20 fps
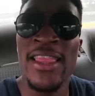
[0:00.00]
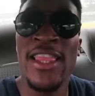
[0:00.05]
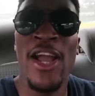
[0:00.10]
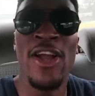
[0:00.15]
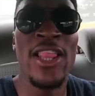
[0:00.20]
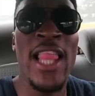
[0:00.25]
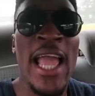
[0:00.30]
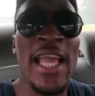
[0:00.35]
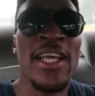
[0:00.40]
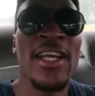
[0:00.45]
And
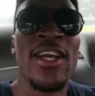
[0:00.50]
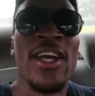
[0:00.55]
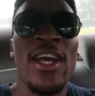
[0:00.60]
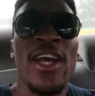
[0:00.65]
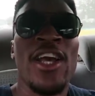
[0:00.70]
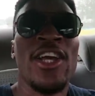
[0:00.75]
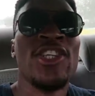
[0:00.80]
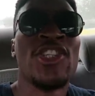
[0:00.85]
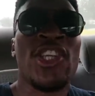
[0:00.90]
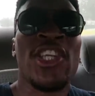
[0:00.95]
they're like,
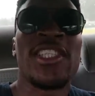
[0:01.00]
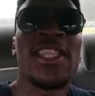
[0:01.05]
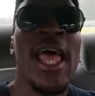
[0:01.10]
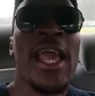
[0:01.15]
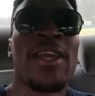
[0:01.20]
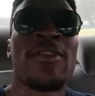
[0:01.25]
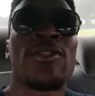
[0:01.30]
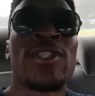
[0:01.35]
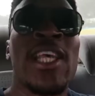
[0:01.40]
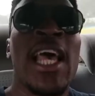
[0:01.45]
she's
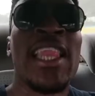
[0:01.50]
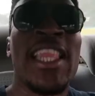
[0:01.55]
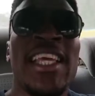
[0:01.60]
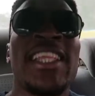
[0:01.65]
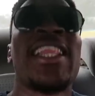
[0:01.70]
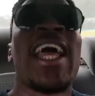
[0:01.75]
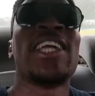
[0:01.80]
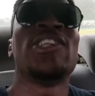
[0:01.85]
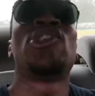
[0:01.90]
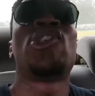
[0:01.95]
like
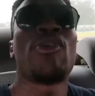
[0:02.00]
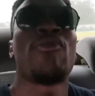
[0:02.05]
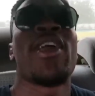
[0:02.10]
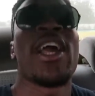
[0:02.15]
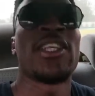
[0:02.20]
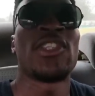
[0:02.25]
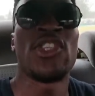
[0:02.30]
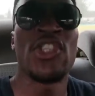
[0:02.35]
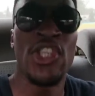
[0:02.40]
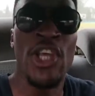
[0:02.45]
telling
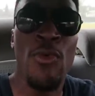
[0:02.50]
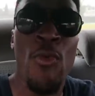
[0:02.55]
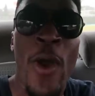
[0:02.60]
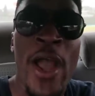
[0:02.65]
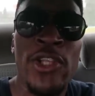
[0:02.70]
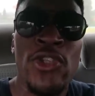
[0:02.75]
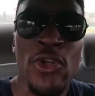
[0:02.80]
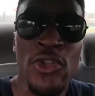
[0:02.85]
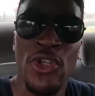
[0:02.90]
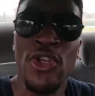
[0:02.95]
Nigerians, she
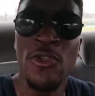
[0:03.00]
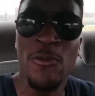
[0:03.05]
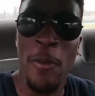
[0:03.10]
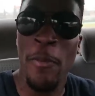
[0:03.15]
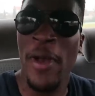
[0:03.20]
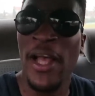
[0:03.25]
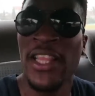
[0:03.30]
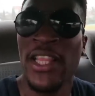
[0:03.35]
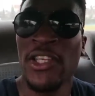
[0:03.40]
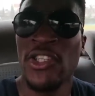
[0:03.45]
went on
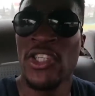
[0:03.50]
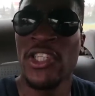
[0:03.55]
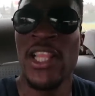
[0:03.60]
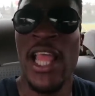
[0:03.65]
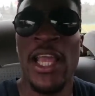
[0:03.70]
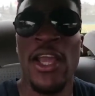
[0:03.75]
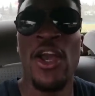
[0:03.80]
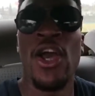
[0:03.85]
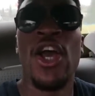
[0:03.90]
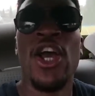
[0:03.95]
newspaper and then
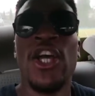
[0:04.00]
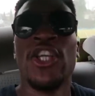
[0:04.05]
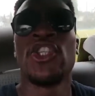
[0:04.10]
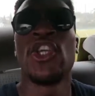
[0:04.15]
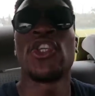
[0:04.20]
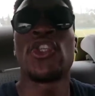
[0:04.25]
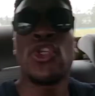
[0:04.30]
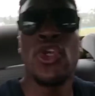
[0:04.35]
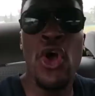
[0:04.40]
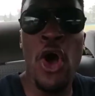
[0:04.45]
she's like,
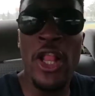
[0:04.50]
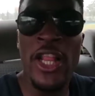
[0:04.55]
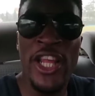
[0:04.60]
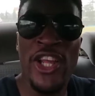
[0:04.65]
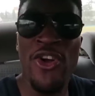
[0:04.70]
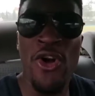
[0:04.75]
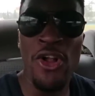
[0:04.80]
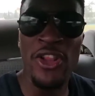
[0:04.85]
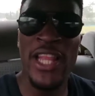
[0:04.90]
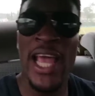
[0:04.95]
she's
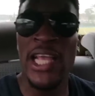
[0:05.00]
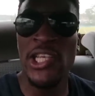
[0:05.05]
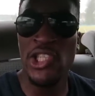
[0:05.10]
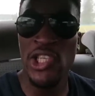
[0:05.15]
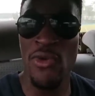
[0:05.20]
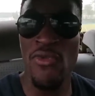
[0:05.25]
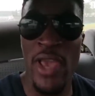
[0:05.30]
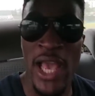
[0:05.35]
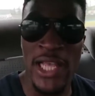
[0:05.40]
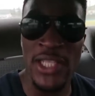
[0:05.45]
calling all
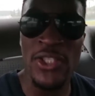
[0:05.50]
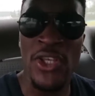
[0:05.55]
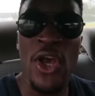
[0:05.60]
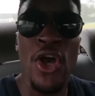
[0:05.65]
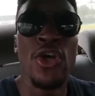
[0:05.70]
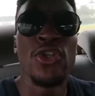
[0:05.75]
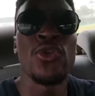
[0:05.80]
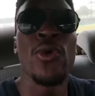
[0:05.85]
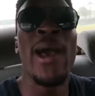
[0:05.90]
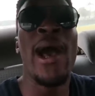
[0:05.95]

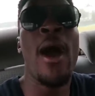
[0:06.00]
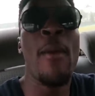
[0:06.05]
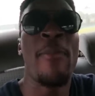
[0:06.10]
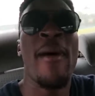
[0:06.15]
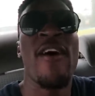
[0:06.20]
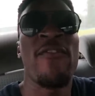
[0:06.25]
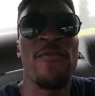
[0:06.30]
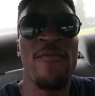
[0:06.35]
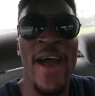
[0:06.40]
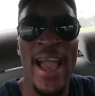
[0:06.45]
Nigerians to
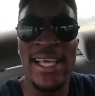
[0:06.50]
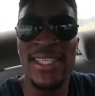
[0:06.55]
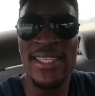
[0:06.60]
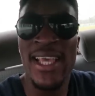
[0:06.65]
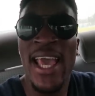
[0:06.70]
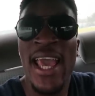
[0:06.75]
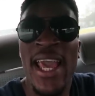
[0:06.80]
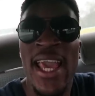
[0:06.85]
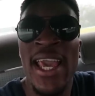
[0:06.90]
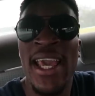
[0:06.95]
help her
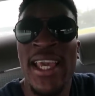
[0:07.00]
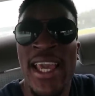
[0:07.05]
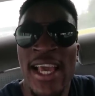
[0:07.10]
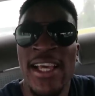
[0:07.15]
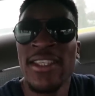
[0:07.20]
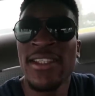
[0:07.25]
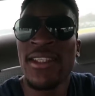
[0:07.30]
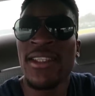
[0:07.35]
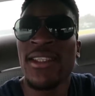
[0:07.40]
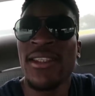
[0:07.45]
fight
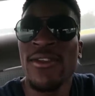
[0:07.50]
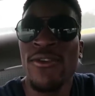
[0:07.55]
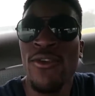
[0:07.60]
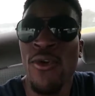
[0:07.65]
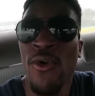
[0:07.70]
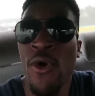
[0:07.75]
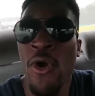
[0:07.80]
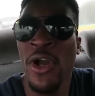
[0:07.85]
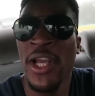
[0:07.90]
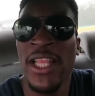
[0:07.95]
against
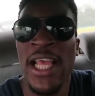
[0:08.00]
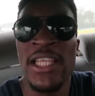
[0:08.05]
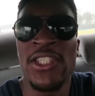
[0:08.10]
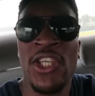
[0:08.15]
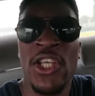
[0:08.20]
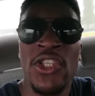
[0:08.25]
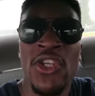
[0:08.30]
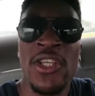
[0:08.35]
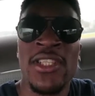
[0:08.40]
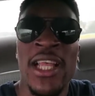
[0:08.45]

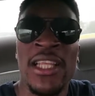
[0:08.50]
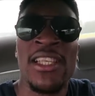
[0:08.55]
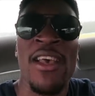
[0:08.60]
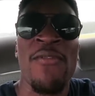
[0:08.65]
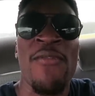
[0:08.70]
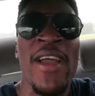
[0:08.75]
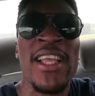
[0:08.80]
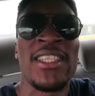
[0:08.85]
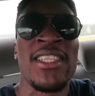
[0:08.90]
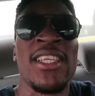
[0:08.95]
organizations that
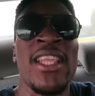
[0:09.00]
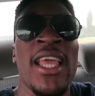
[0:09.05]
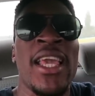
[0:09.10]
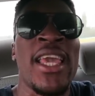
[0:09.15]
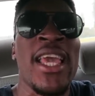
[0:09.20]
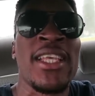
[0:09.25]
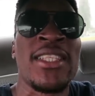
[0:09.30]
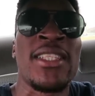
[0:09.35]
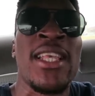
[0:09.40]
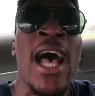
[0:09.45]
are fighting
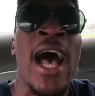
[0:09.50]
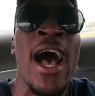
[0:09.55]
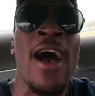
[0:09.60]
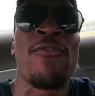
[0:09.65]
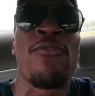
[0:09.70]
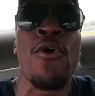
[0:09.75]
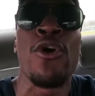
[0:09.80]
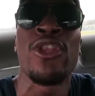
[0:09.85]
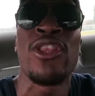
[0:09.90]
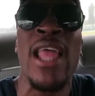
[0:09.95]
against
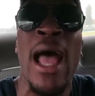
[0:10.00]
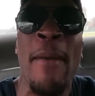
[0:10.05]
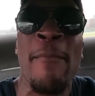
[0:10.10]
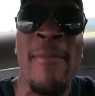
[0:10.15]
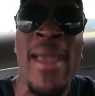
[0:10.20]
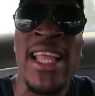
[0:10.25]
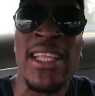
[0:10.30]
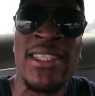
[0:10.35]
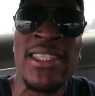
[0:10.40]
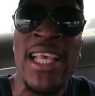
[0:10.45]
her
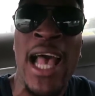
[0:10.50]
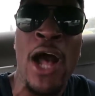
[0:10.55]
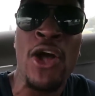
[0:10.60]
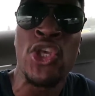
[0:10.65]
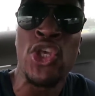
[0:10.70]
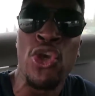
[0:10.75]
fundamental